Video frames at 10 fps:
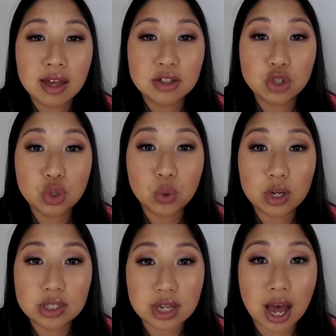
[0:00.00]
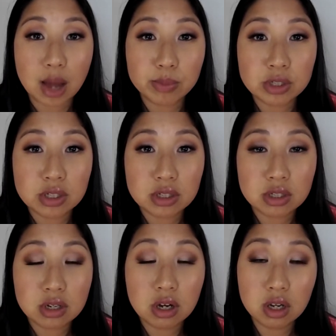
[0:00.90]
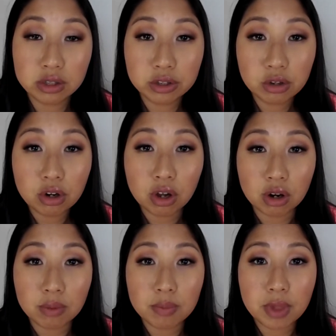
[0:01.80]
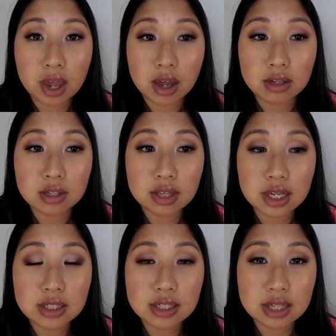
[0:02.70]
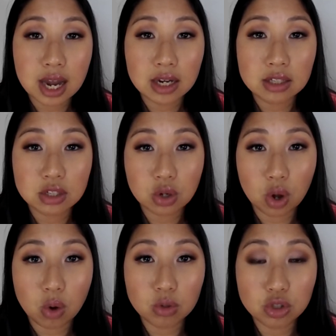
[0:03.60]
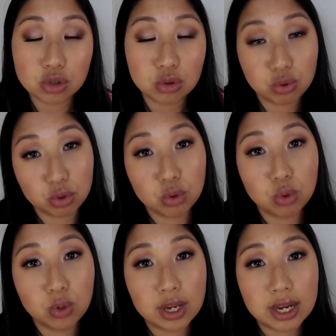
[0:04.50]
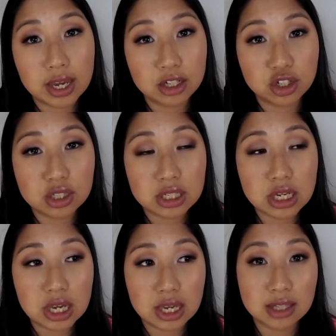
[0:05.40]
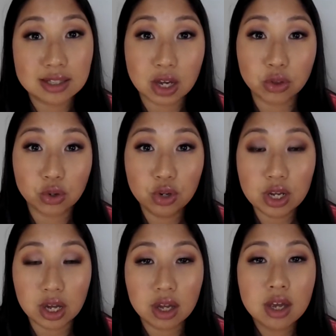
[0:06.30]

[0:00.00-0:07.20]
to adopt a little girl and they decided to go to, through an agency in South Korea